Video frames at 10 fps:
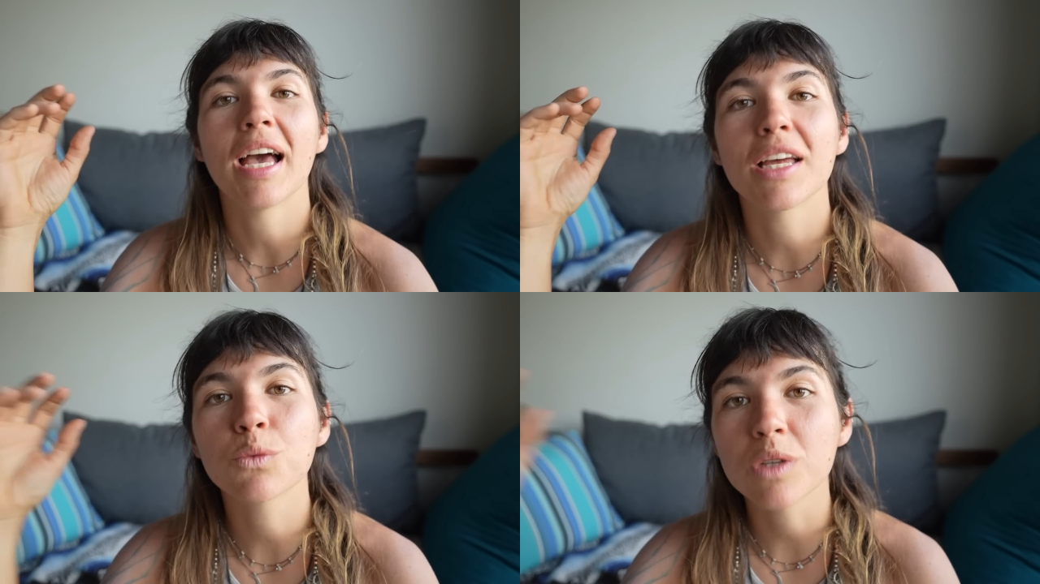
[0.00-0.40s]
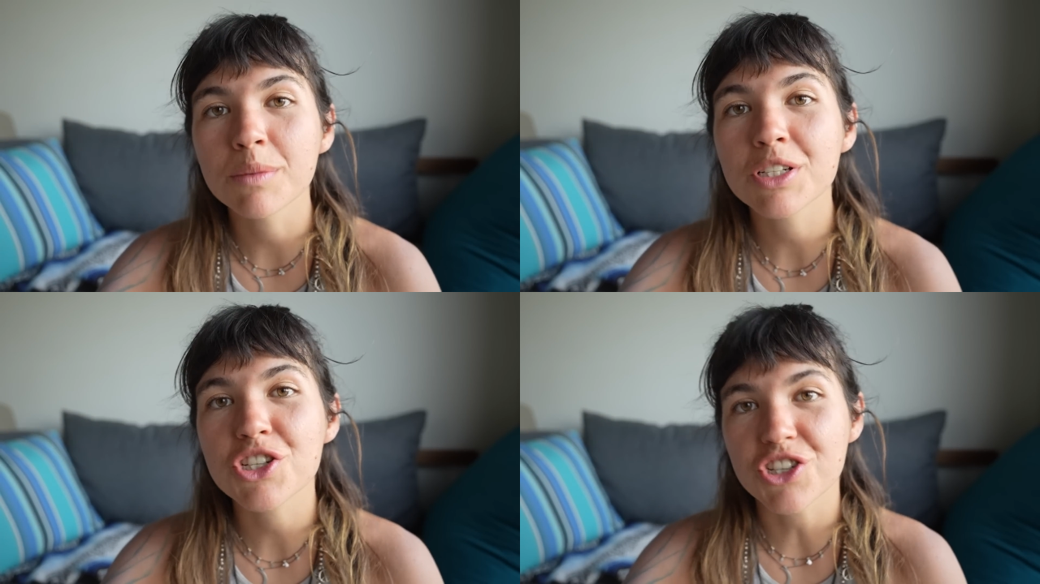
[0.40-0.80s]
And
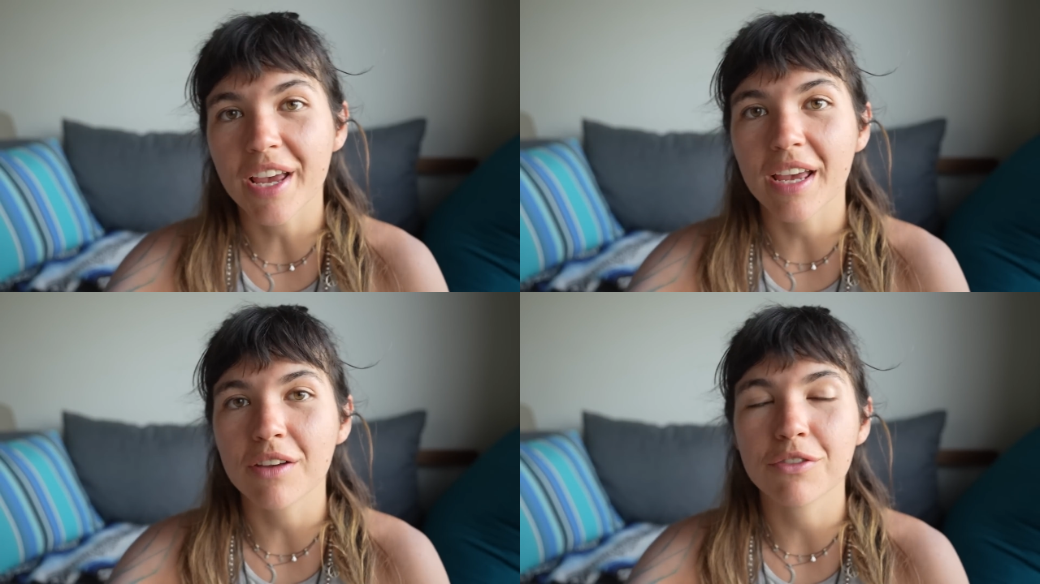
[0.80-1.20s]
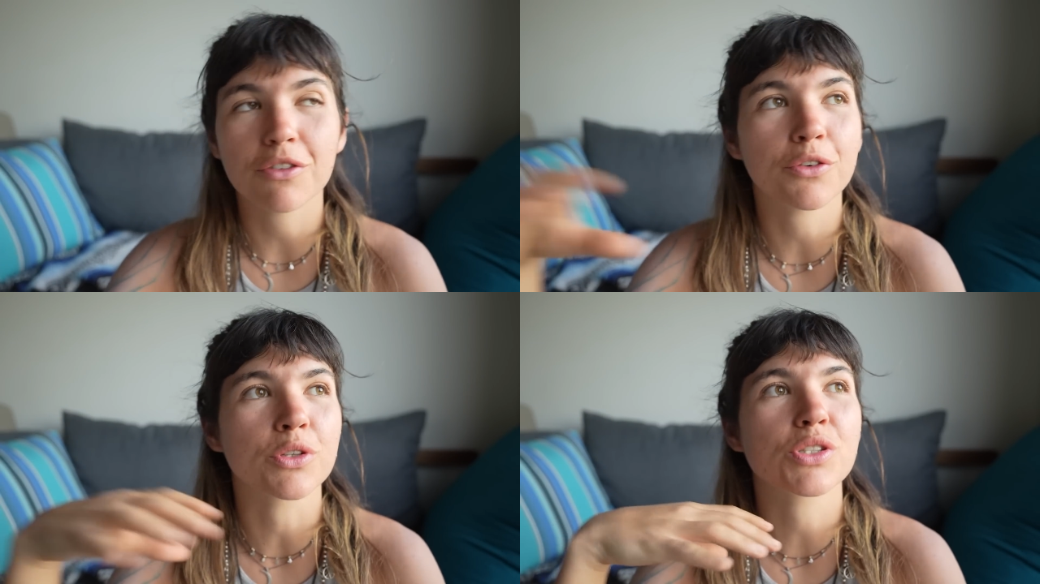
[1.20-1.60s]
women shave
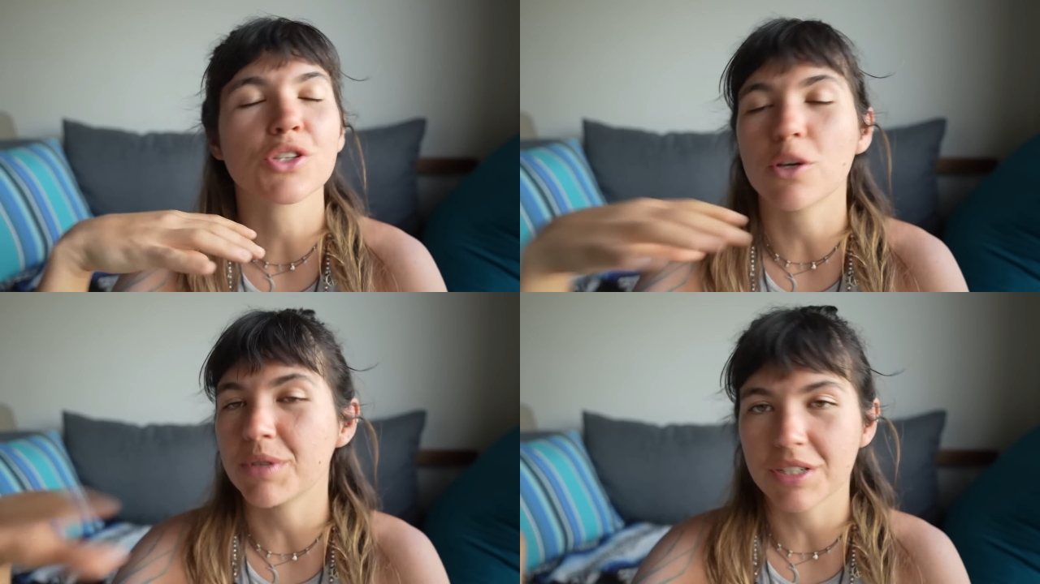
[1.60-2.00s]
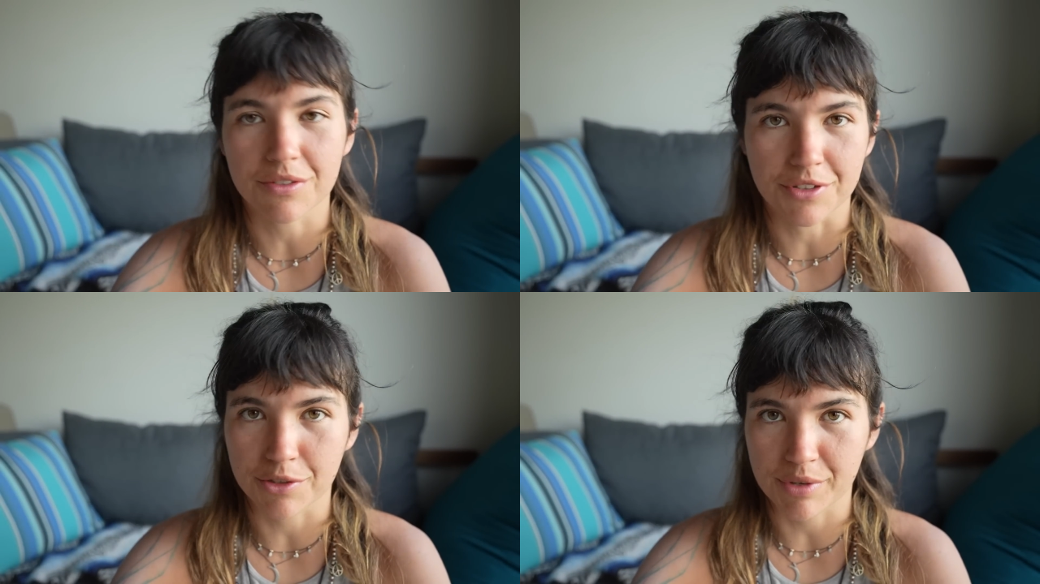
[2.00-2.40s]
for so many
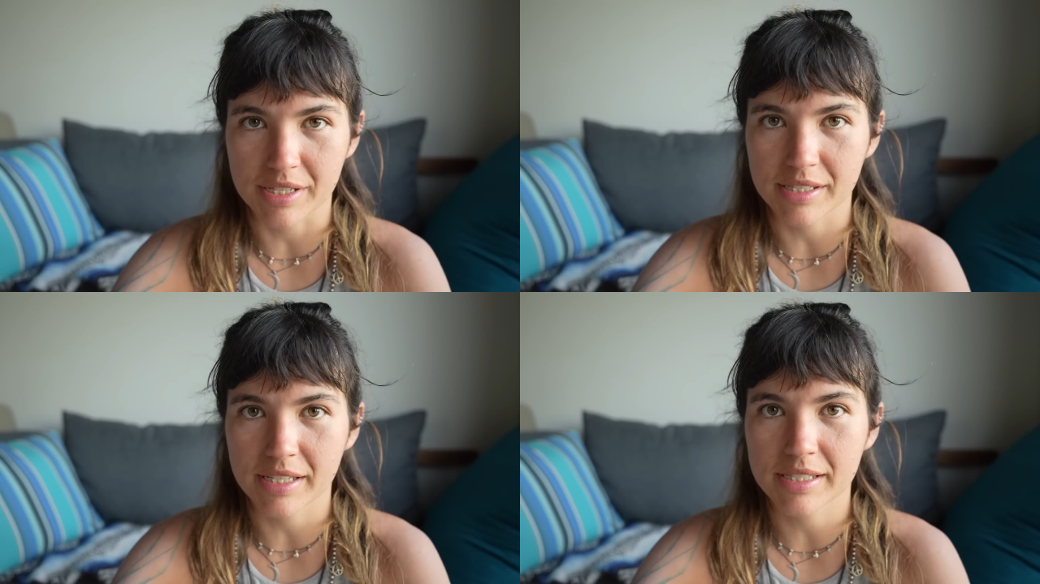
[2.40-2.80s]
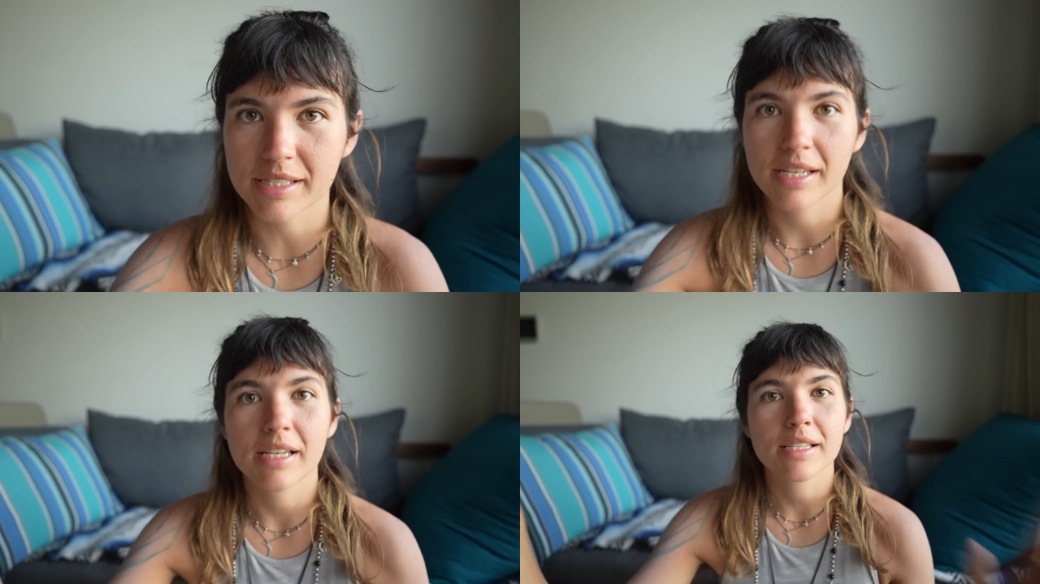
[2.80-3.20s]
different reasons.